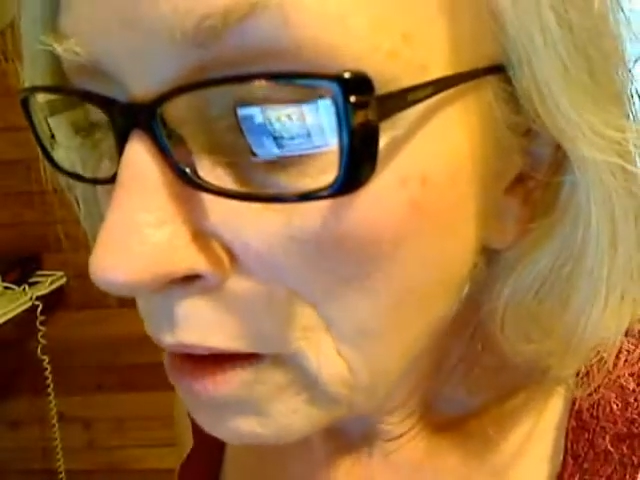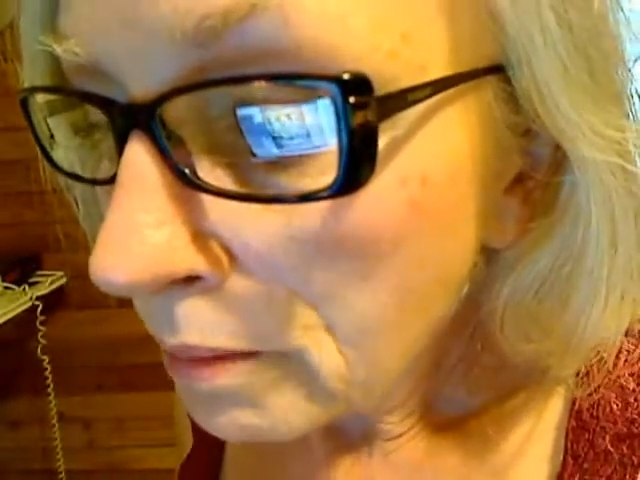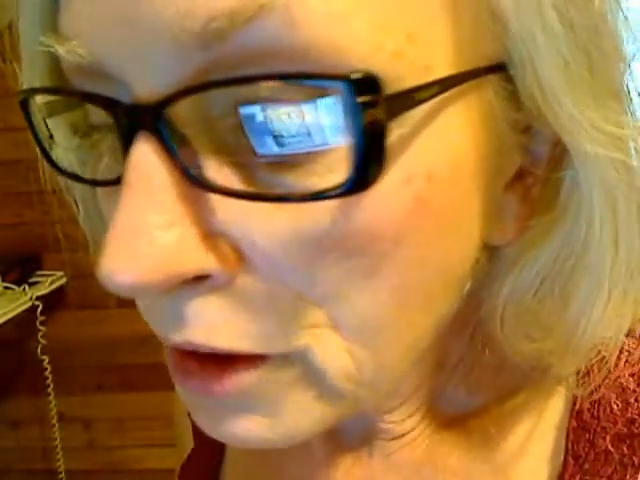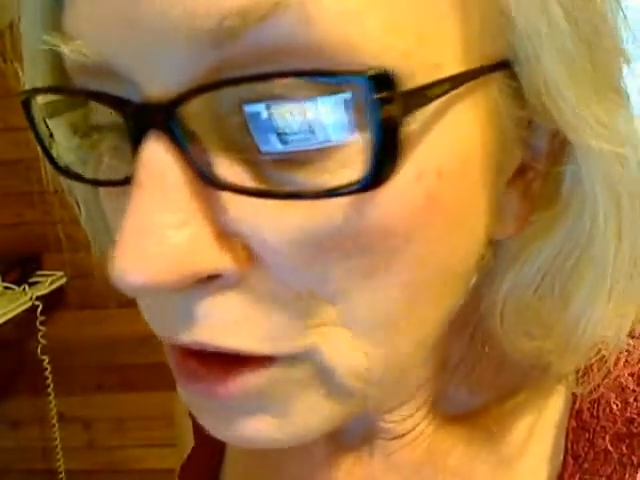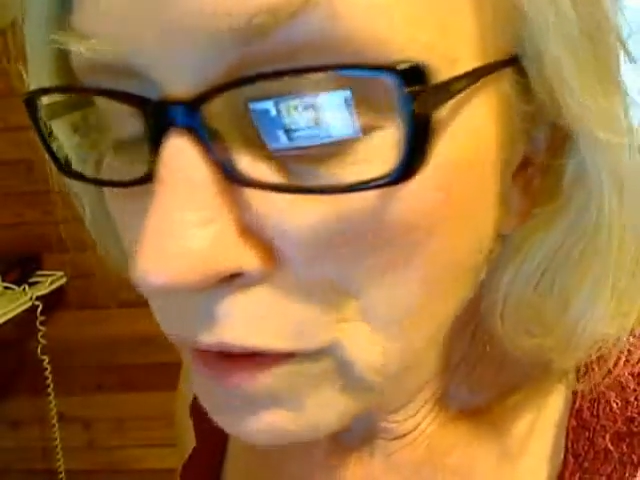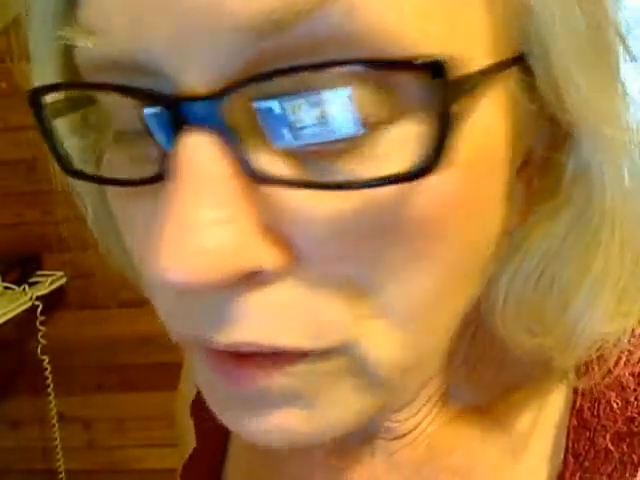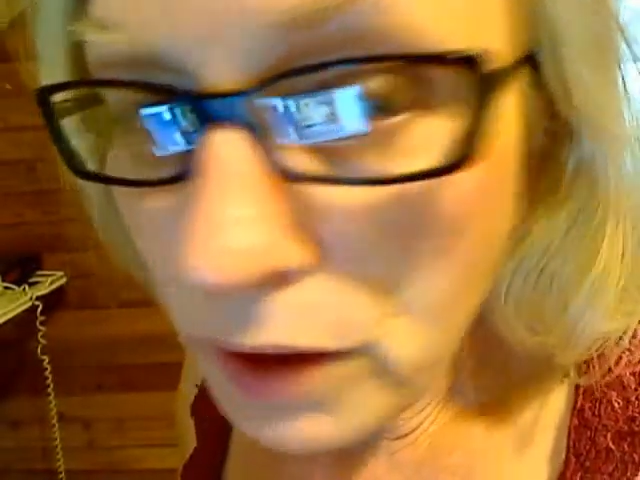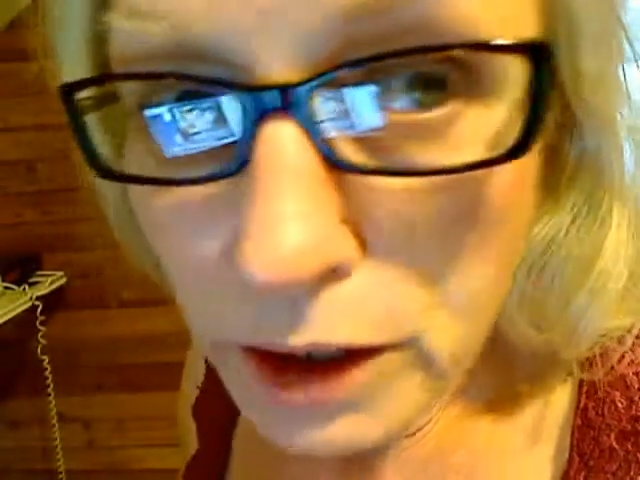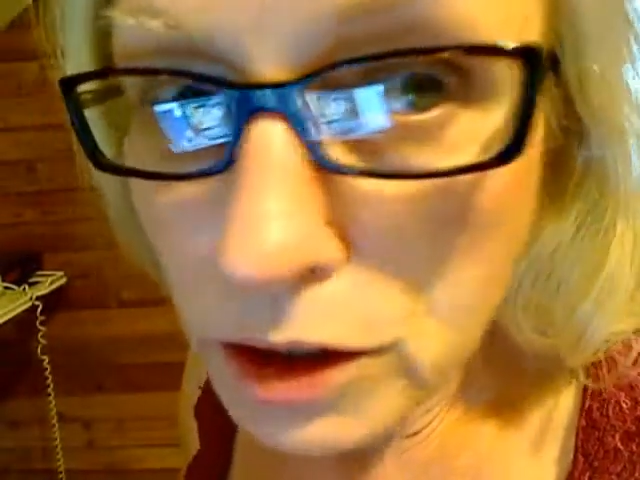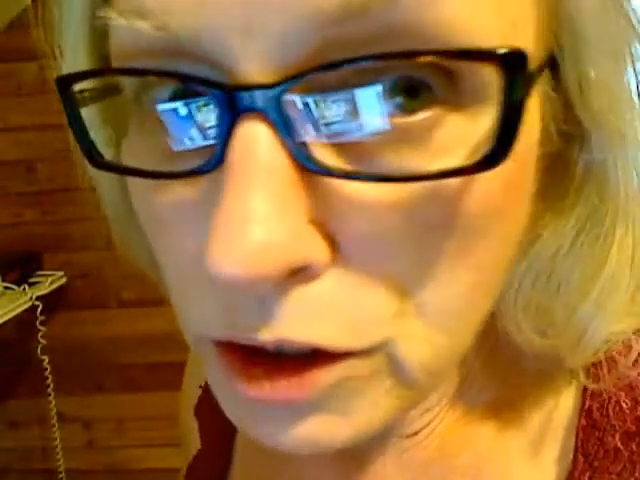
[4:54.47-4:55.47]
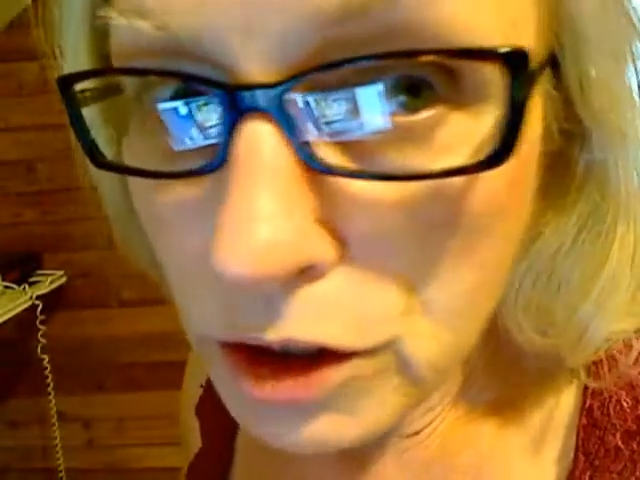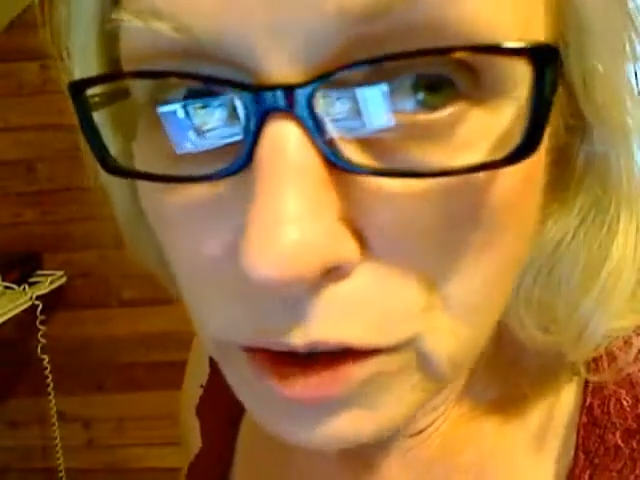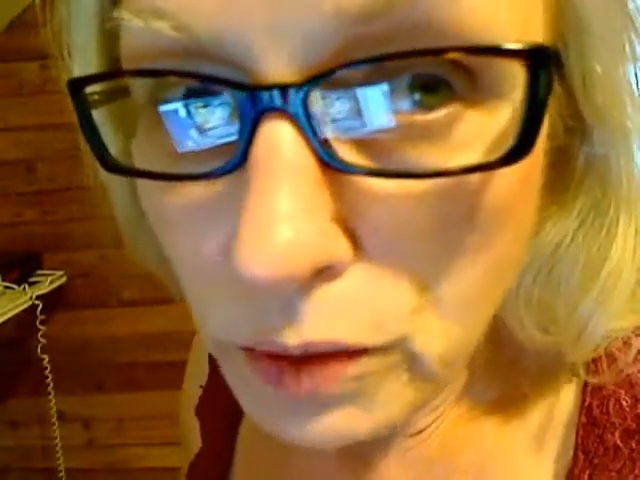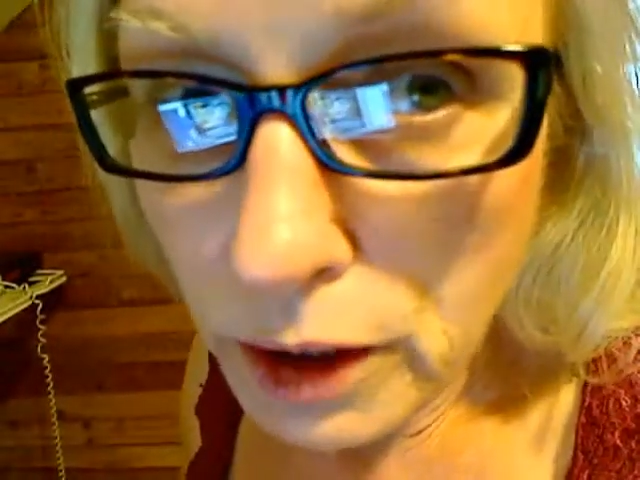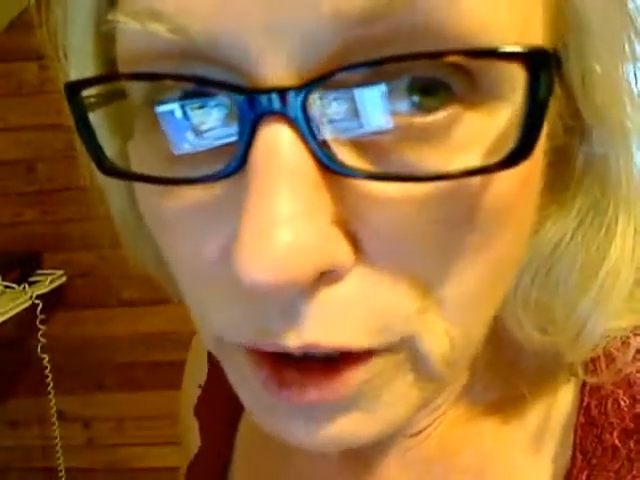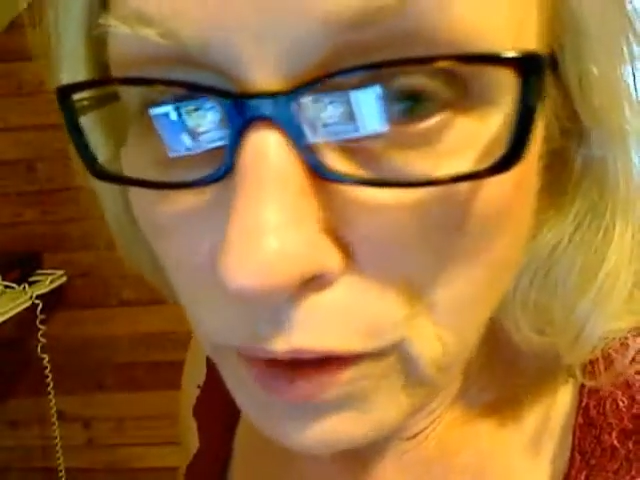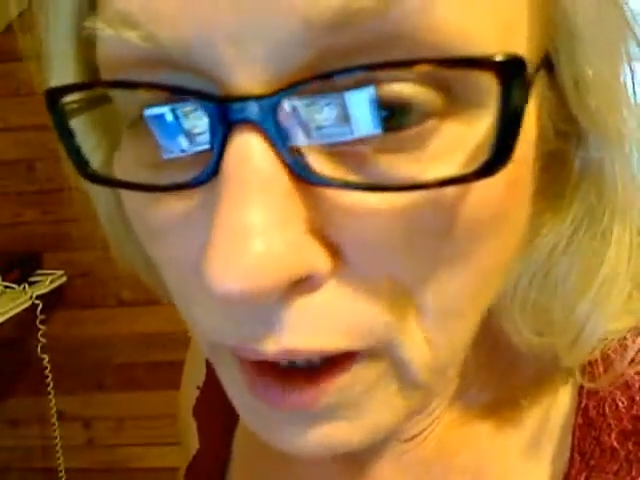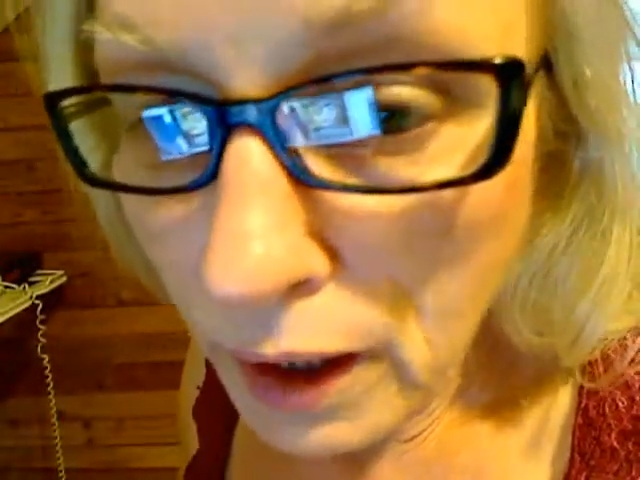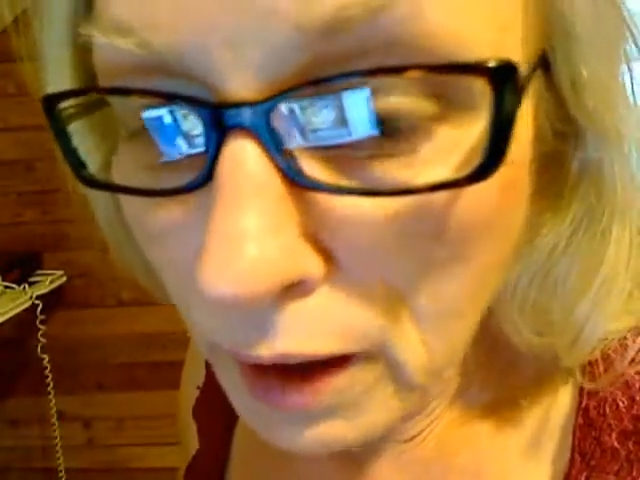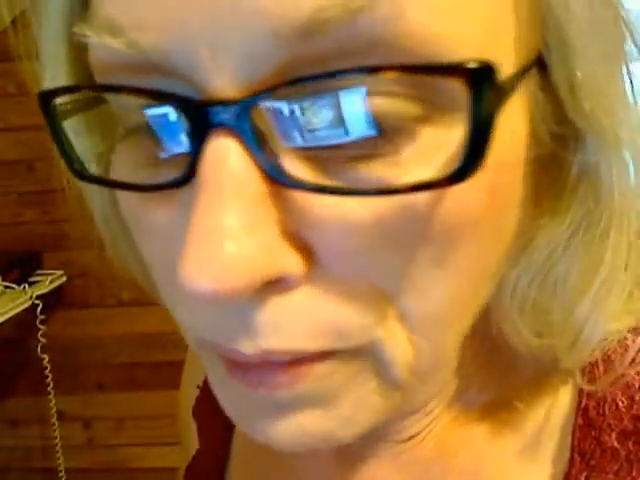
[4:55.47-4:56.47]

But you've got to do what you can,